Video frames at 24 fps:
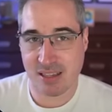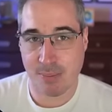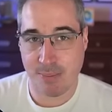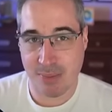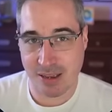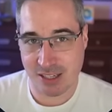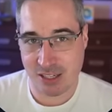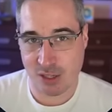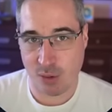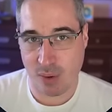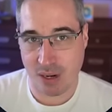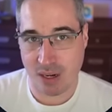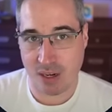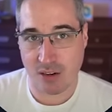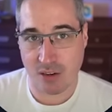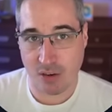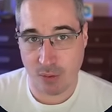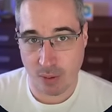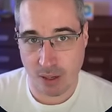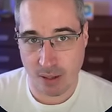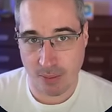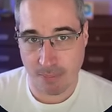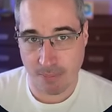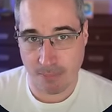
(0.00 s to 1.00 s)
It's the best way to
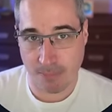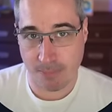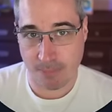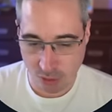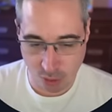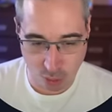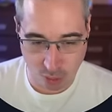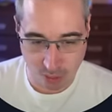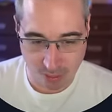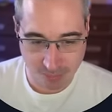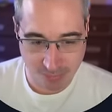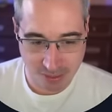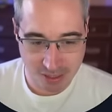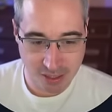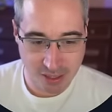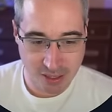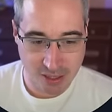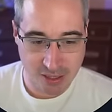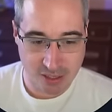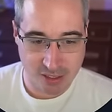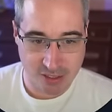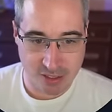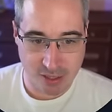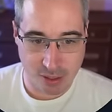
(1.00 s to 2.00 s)
do it. Cool.
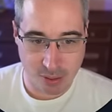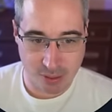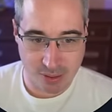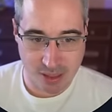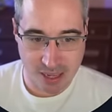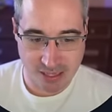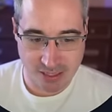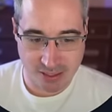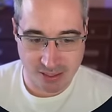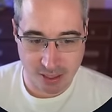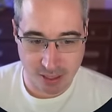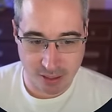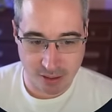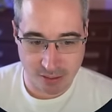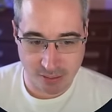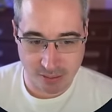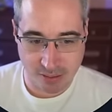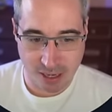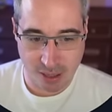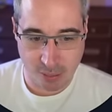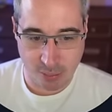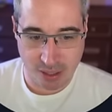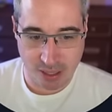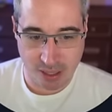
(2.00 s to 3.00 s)
So that's
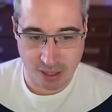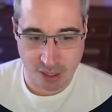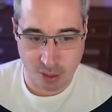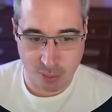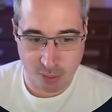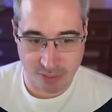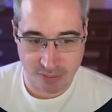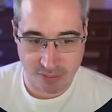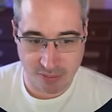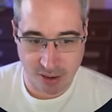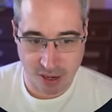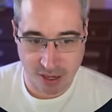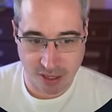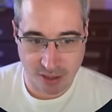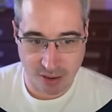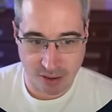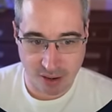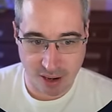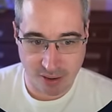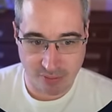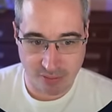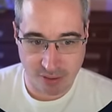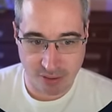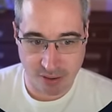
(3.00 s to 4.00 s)
there. Now we can go and find
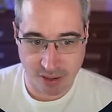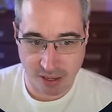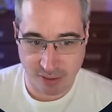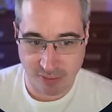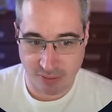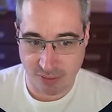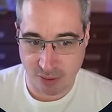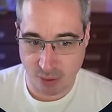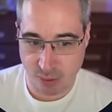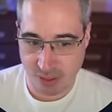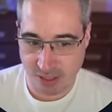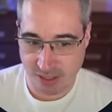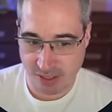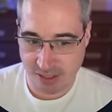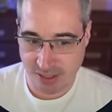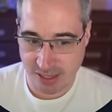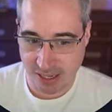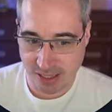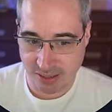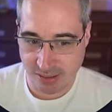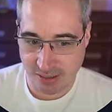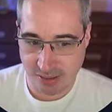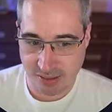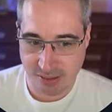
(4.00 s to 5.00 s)
our hover and focus
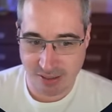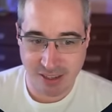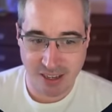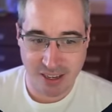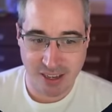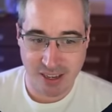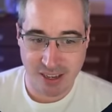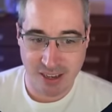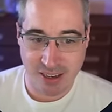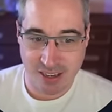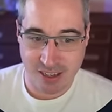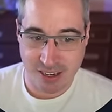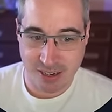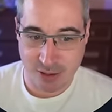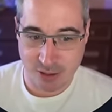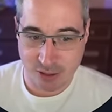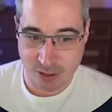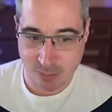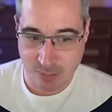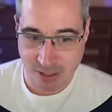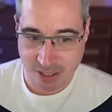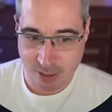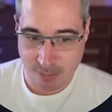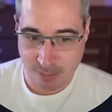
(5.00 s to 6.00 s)
states.
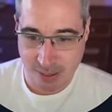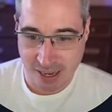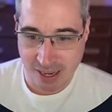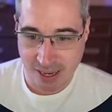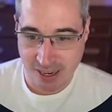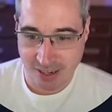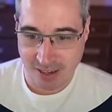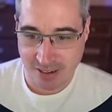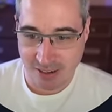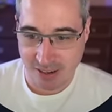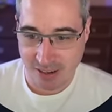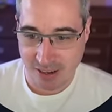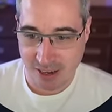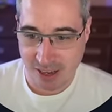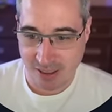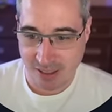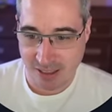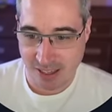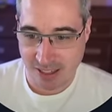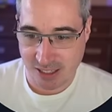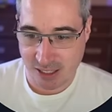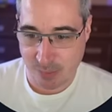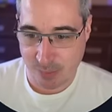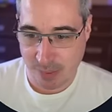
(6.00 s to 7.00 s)
Here's my span,
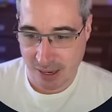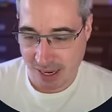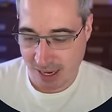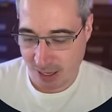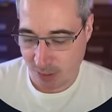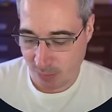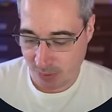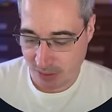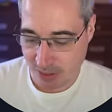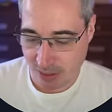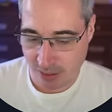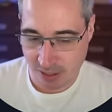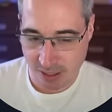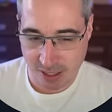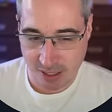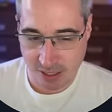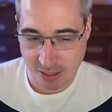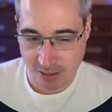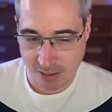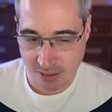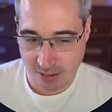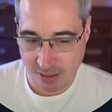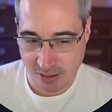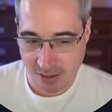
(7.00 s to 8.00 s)
and that span was on
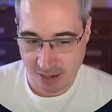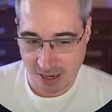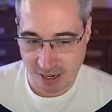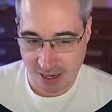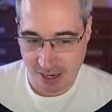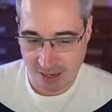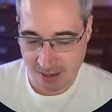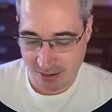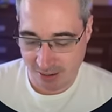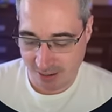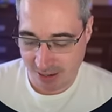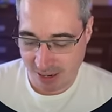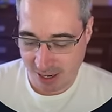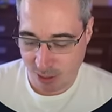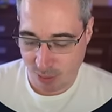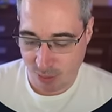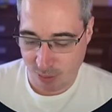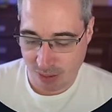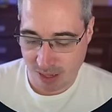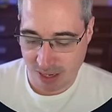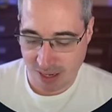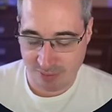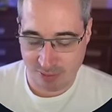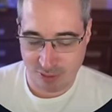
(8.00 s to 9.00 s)
here. And
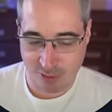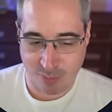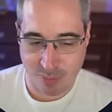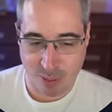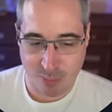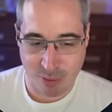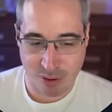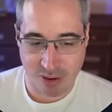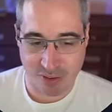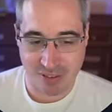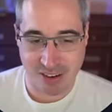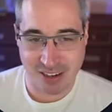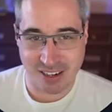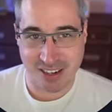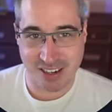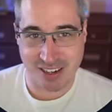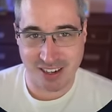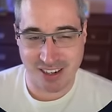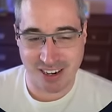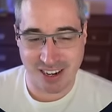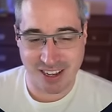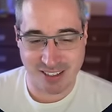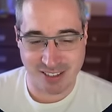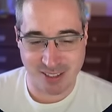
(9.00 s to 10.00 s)
now I have to remember if I
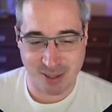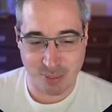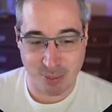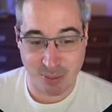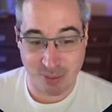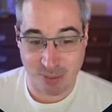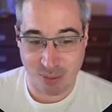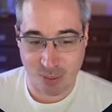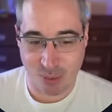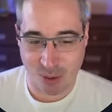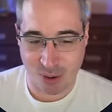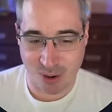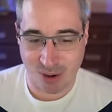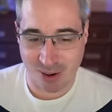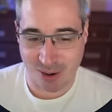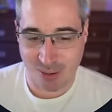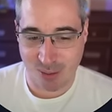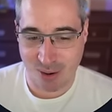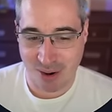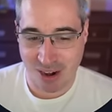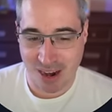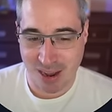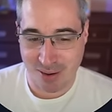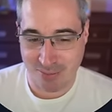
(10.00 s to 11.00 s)
did it as a before
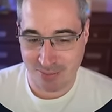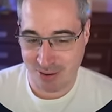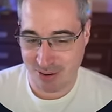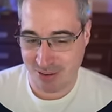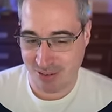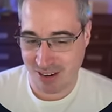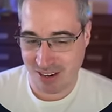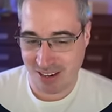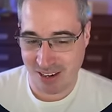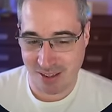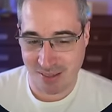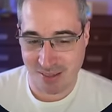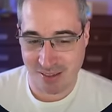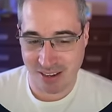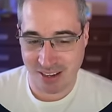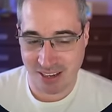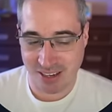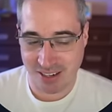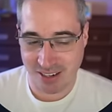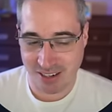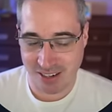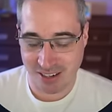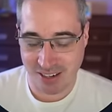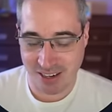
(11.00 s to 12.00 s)
or after. And I
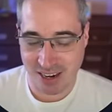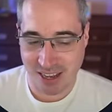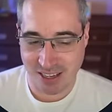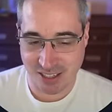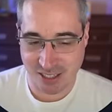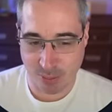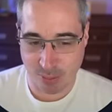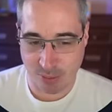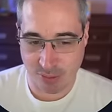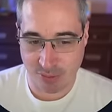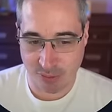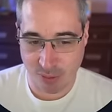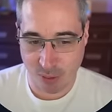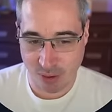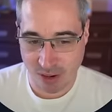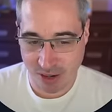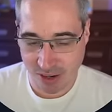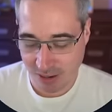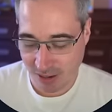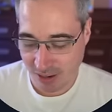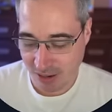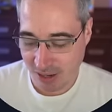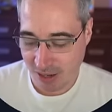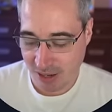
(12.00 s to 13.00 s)
think I did it as a
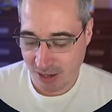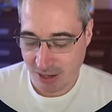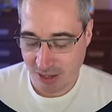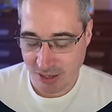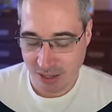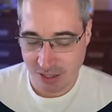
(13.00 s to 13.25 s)
before.